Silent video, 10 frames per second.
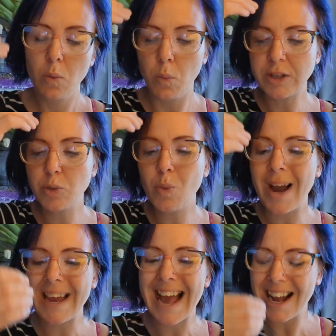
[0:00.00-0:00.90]
What do
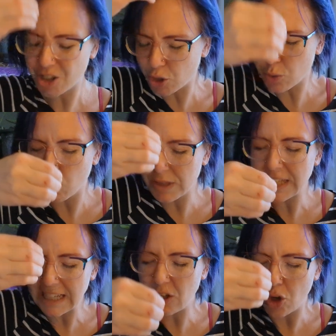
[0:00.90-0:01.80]
I
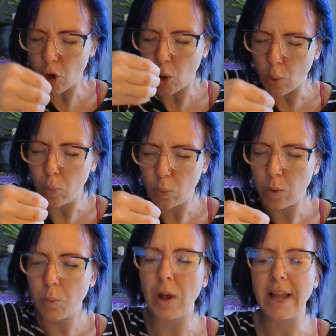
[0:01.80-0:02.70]
actually
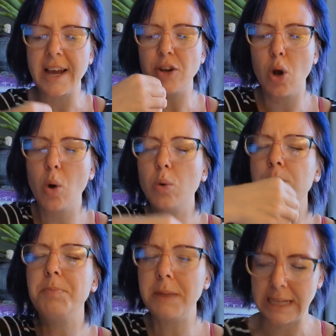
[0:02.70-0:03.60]
know? Well, I know
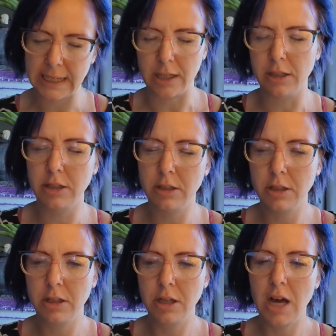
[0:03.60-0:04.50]
me.
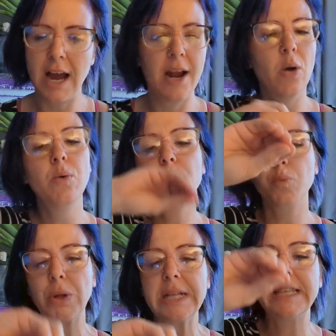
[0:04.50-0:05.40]
I
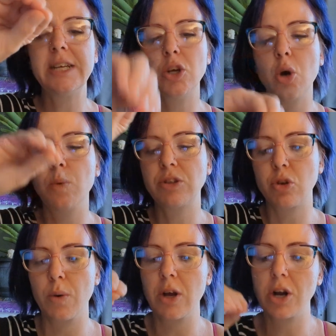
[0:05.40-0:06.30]
don't really know what's
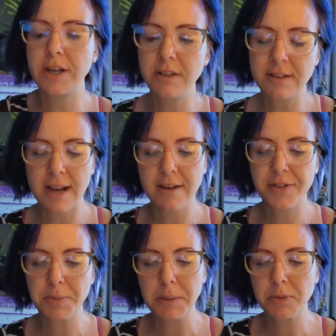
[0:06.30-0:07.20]
going on inside
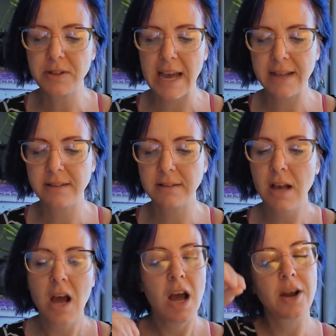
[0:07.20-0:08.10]
other people's heads.
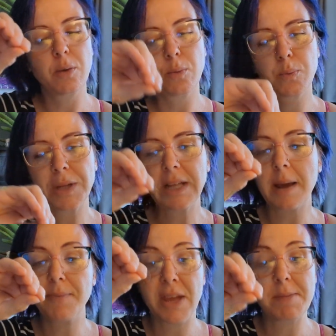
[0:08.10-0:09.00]

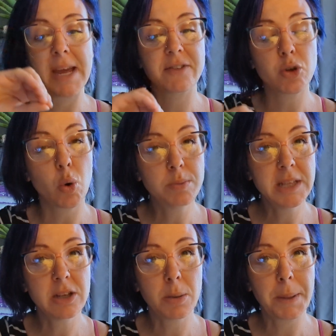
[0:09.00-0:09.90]
They may have told
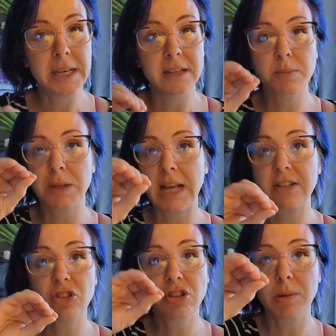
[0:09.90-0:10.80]
me their opinions, but
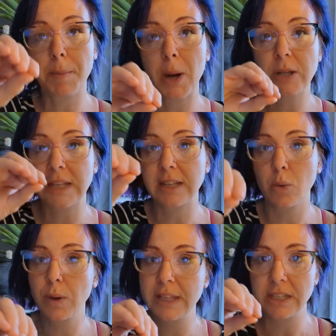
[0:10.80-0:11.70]
that's just the part that
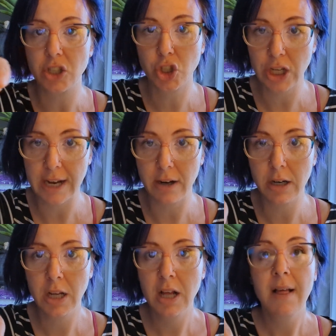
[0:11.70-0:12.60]
they're willing to
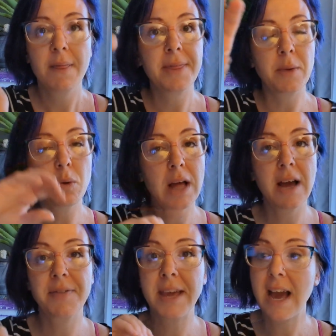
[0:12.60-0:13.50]
share. They
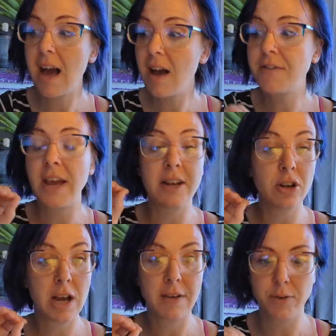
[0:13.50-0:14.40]

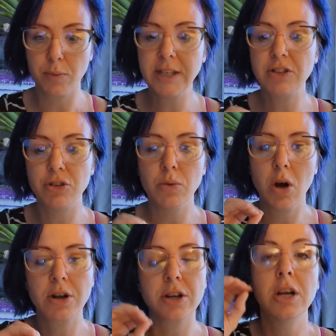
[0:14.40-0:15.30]
have a right to
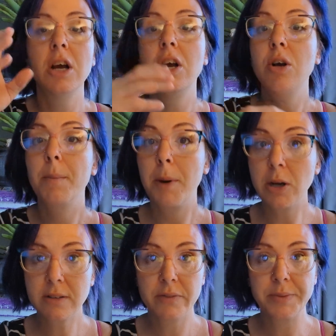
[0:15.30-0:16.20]
honor
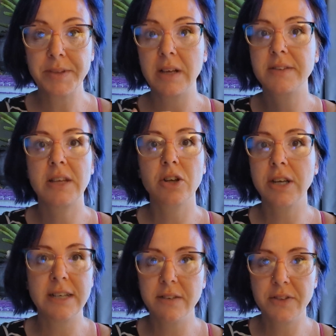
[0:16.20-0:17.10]
parts of themselves that are
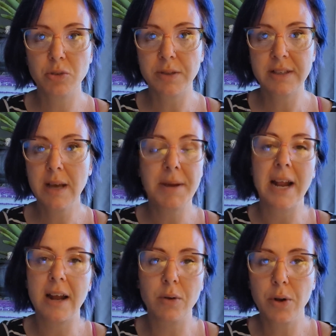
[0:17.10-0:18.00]
individual to them.
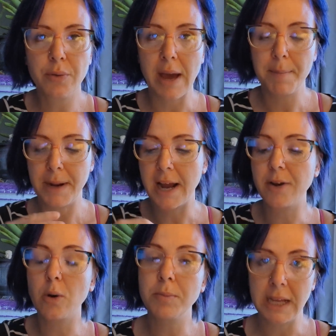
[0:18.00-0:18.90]
And I don't know that, but I
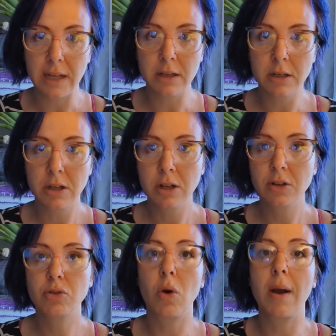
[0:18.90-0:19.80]
know me.
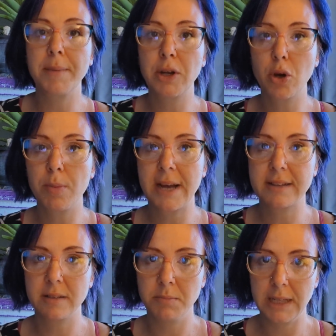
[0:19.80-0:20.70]
So I'm going to go
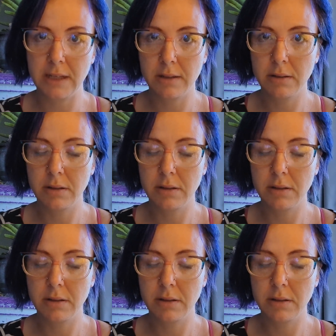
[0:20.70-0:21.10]
back to me.